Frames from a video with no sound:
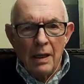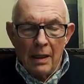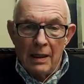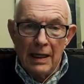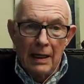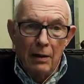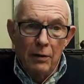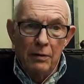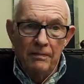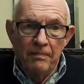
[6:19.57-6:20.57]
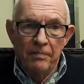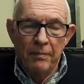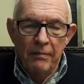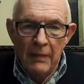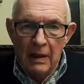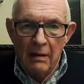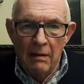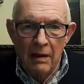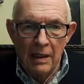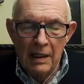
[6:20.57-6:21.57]
Now,
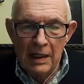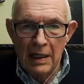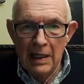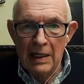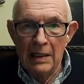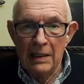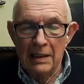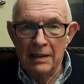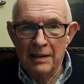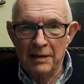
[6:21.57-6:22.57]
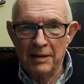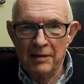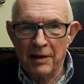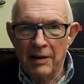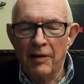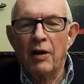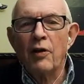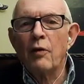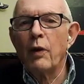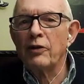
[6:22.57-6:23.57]
the
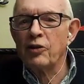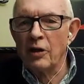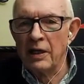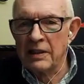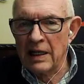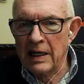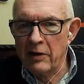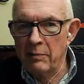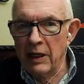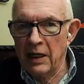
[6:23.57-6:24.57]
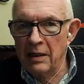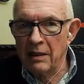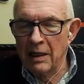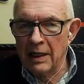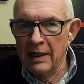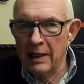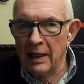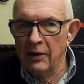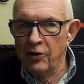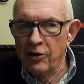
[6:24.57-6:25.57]
one stock that I remain
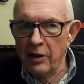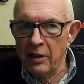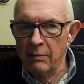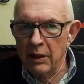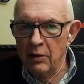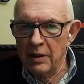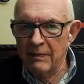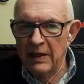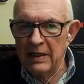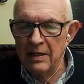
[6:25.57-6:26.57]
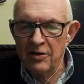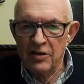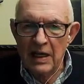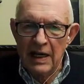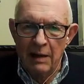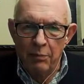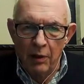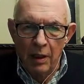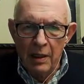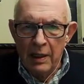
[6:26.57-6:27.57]
uncertain about is Apple.